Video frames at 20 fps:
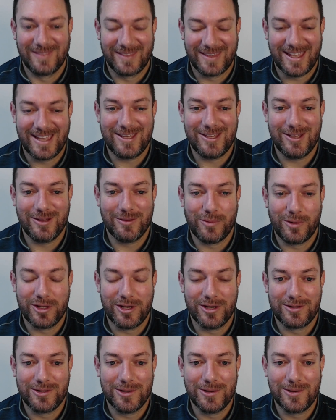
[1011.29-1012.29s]
Thank you. Well,
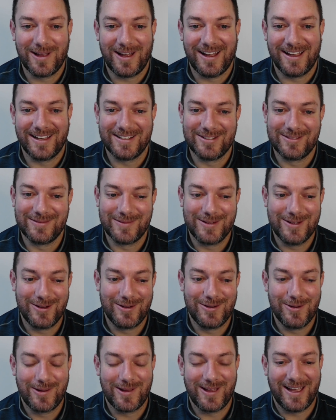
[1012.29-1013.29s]
you're too kind. You're
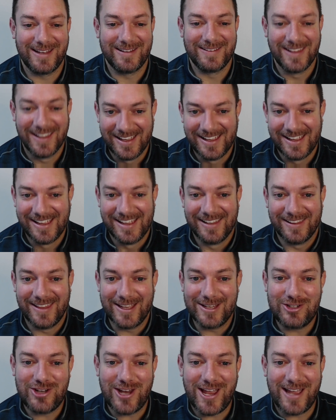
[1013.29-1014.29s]
too kind.
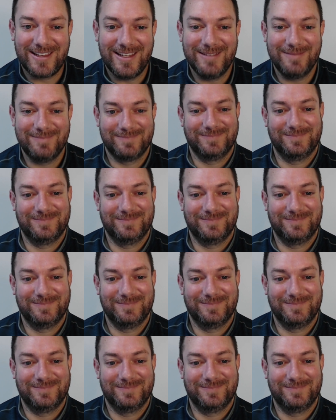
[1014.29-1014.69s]
Thanks, Jackie.